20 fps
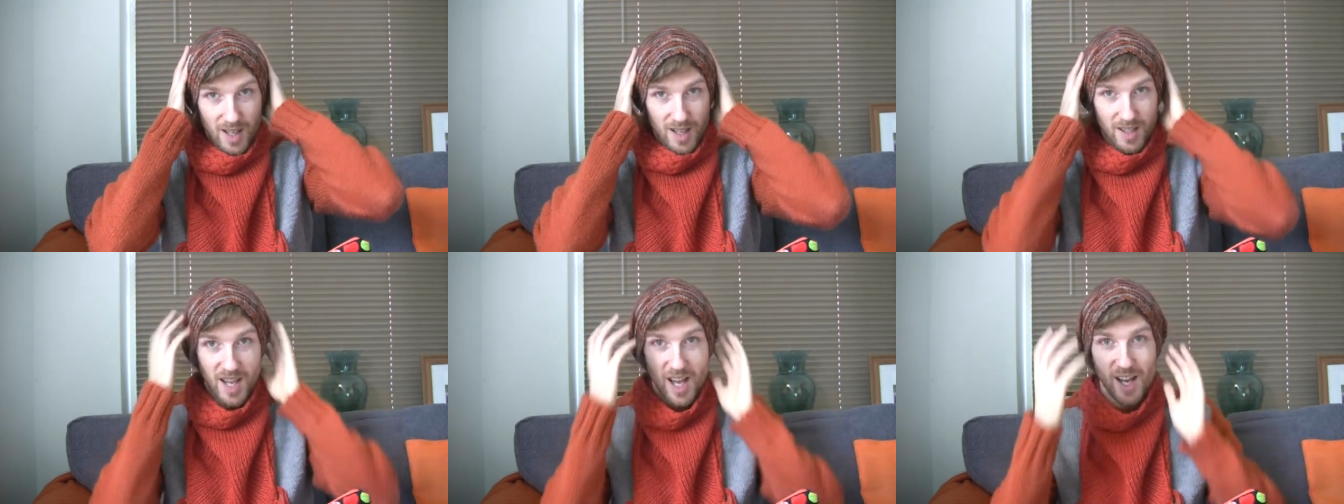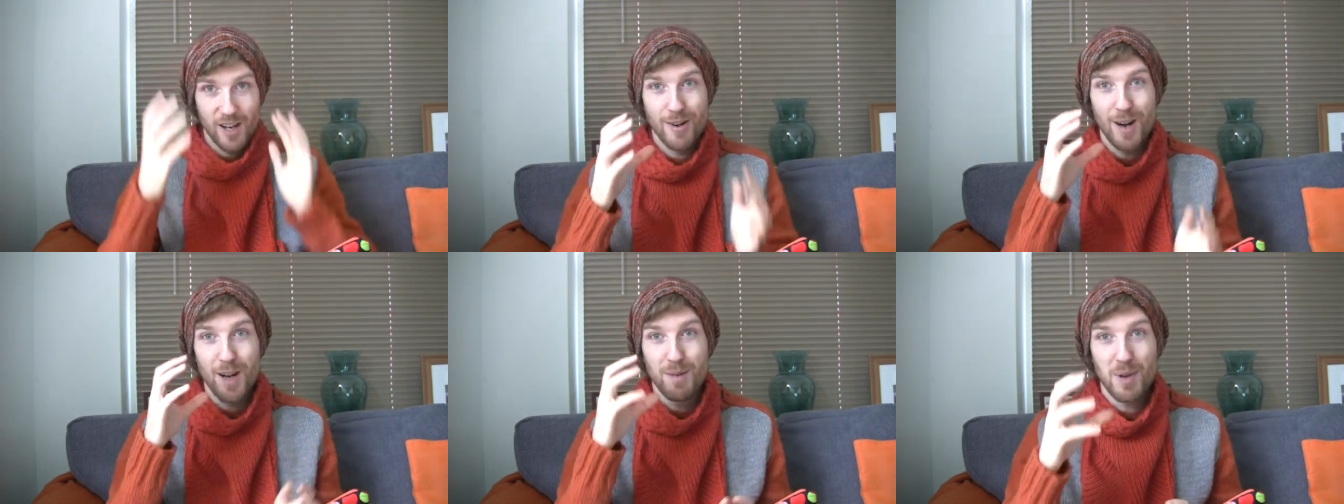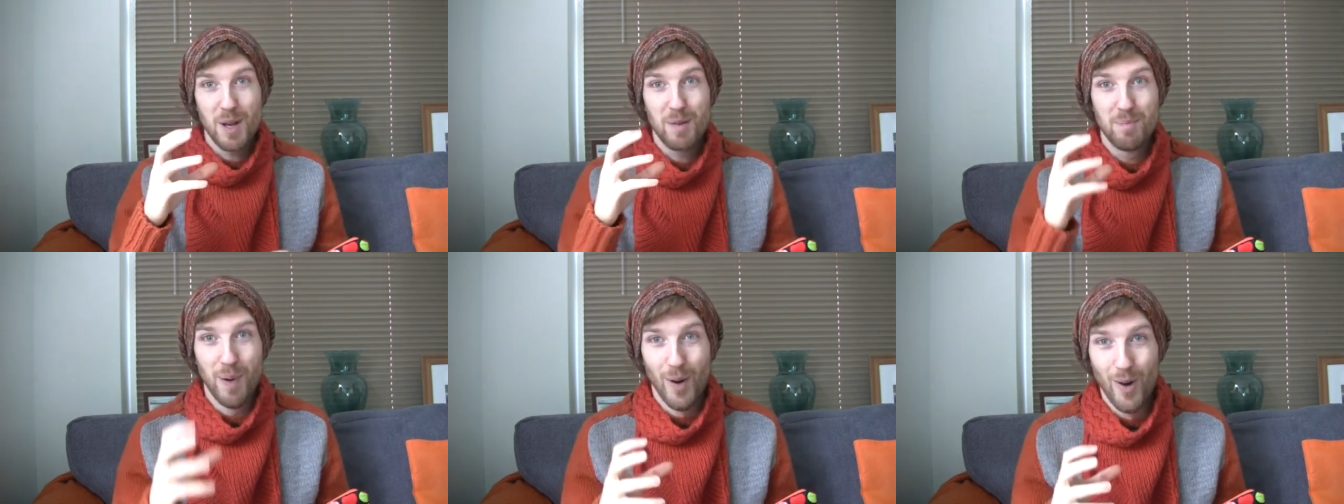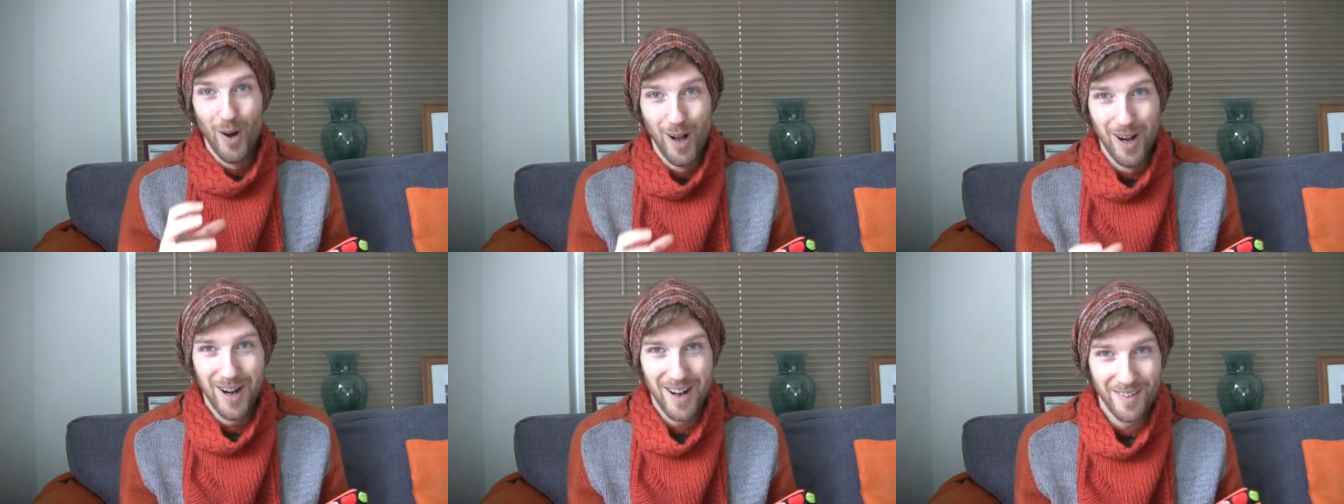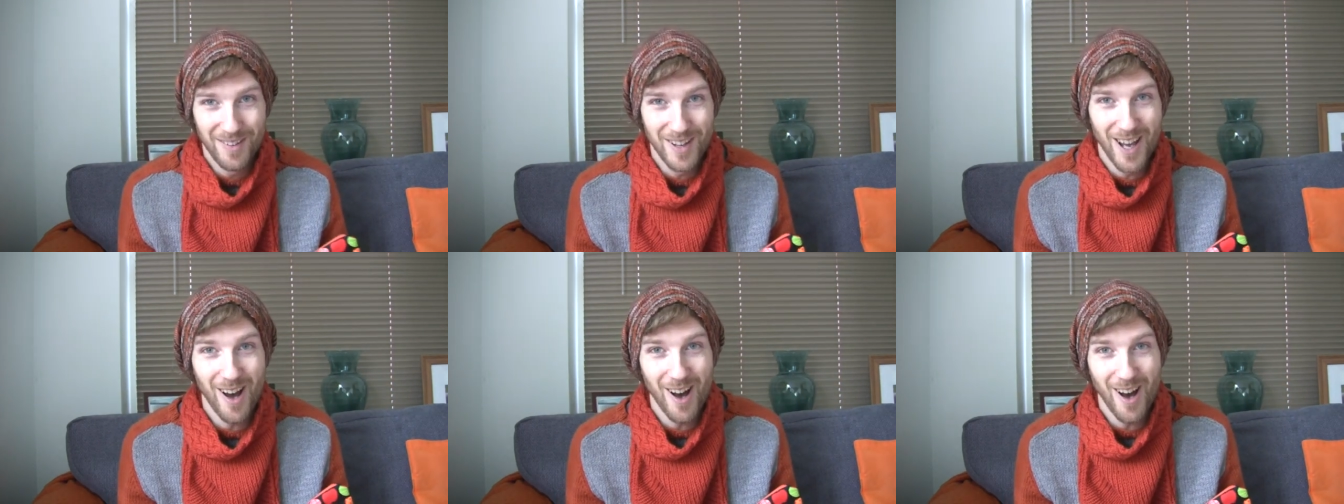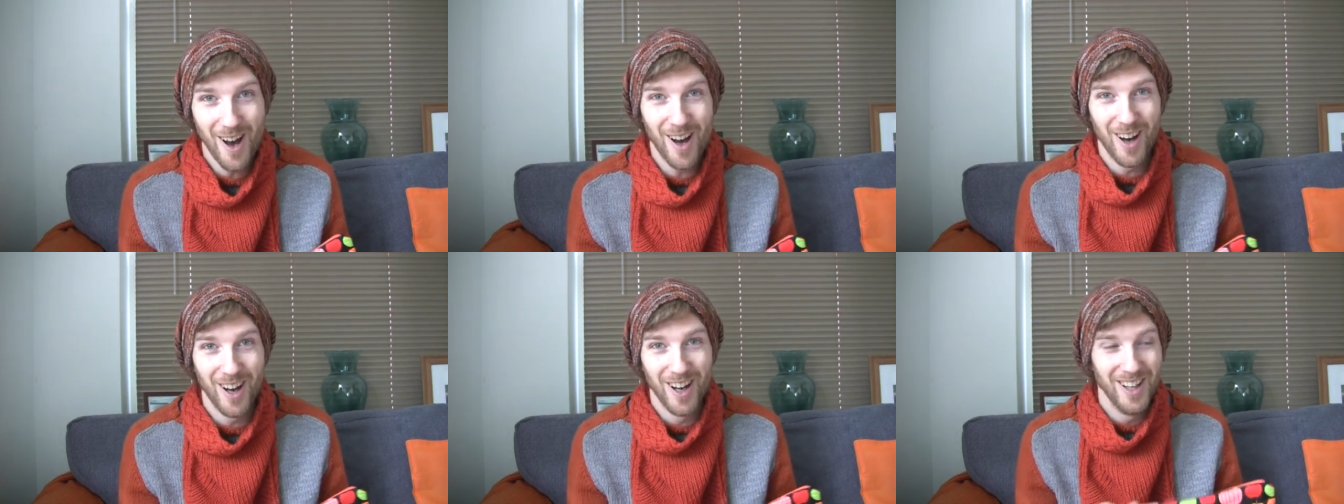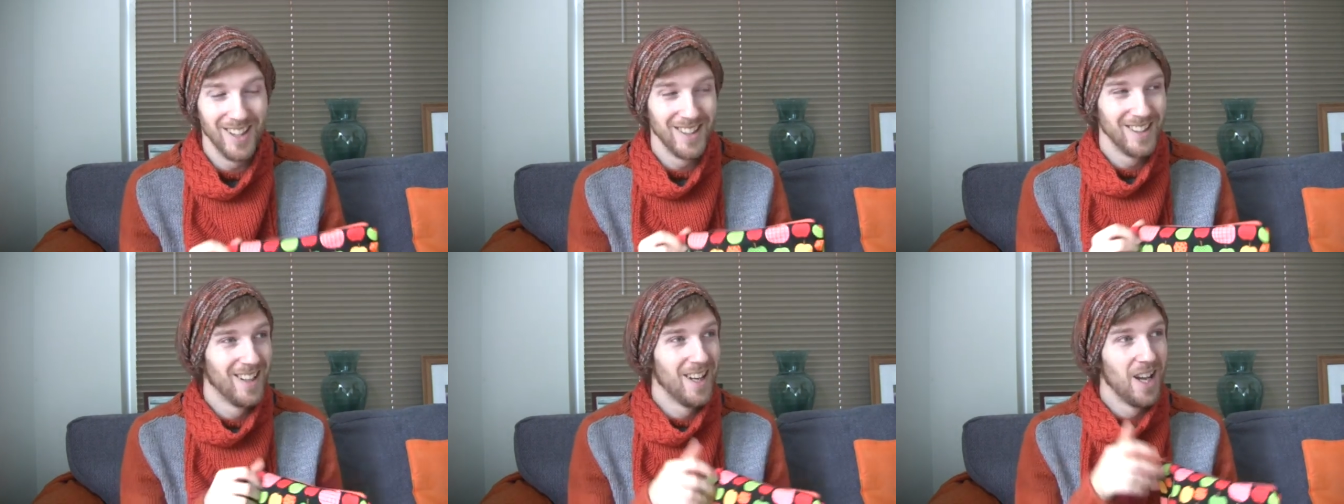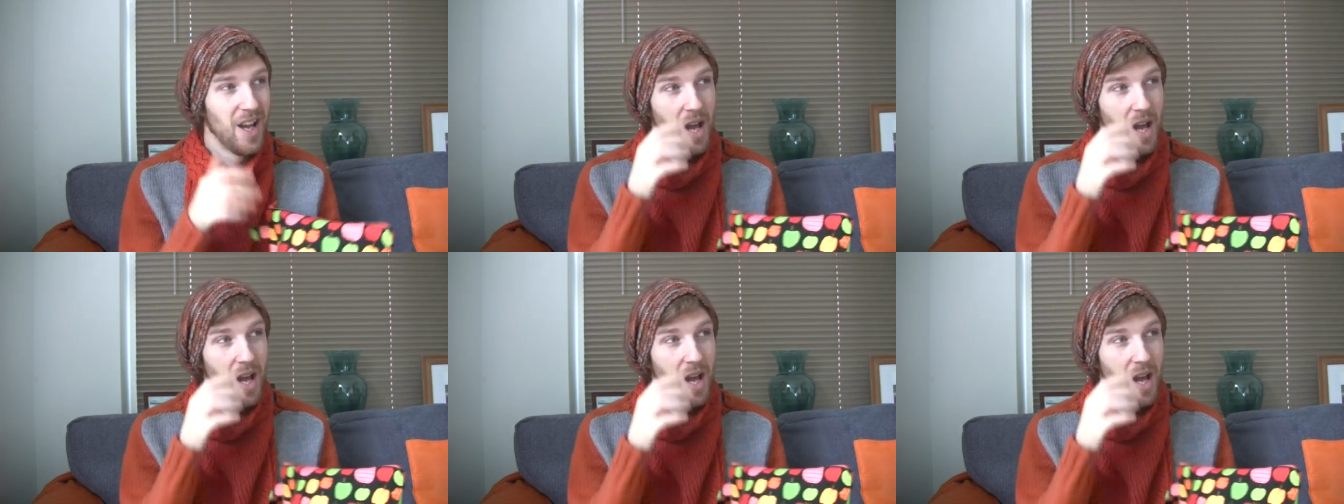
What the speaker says: that great big ball of yarn